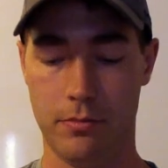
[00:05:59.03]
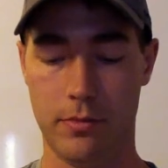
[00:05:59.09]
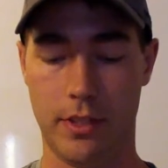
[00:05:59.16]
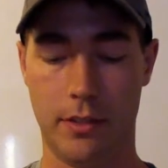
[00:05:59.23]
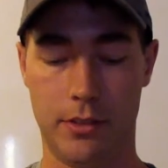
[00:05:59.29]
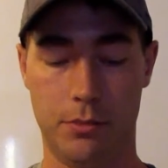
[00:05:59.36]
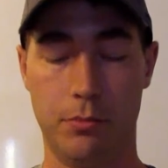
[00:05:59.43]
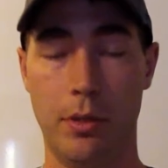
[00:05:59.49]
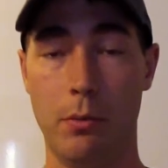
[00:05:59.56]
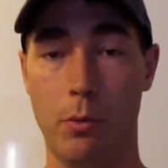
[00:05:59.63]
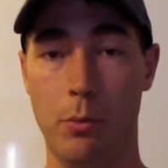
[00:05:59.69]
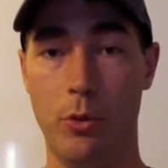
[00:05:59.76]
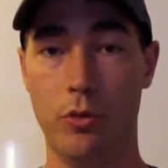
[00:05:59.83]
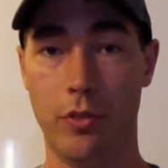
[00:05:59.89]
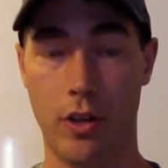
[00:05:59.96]
get some people
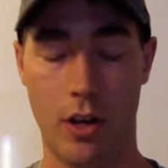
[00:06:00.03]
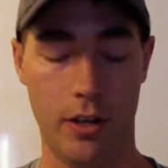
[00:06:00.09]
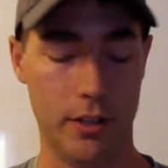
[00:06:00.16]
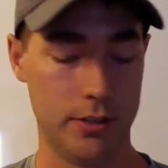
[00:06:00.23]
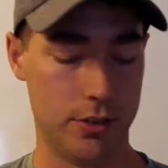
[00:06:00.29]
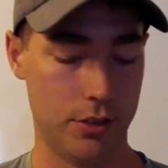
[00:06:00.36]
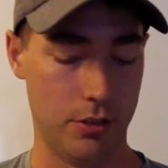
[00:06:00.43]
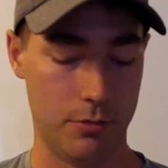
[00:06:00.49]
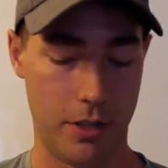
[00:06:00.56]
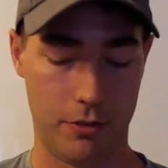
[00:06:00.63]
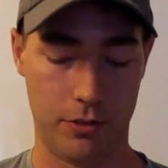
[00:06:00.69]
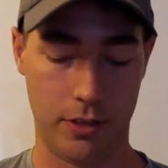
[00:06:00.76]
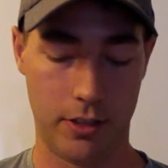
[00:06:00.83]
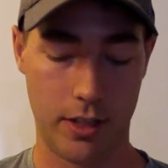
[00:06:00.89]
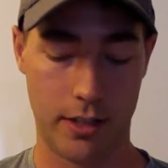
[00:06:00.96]
moving on it, so I'm
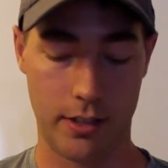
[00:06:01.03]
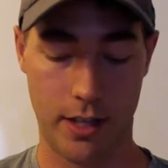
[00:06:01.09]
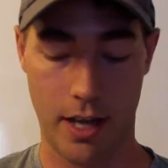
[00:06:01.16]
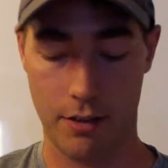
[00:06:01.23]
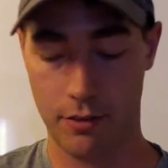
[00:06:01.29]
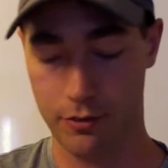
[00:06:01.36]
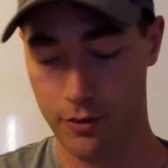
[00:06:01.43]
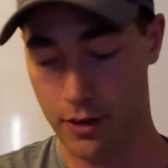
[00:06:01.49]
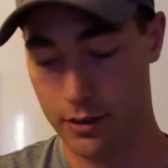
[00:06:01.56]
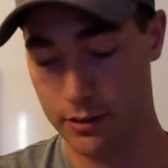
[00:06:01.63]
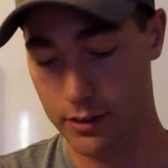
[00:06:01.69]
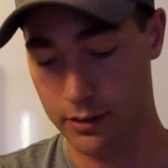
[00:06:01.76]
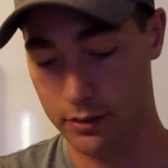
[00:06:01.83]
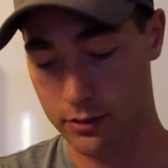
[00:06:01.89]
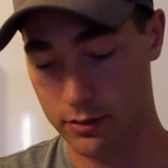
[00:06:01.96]
definitely glad to have it finally.